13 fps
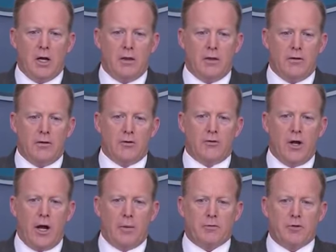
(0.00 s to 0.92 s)
Uh, that
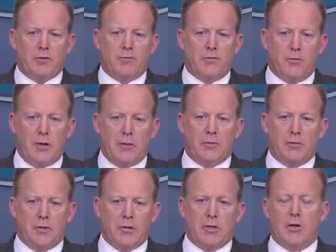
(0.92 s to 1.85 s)
there's an option for
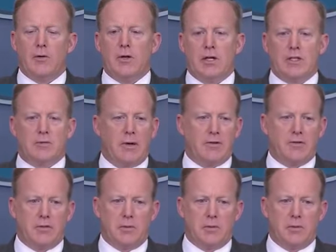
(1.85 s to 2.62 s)
people to be able to go and express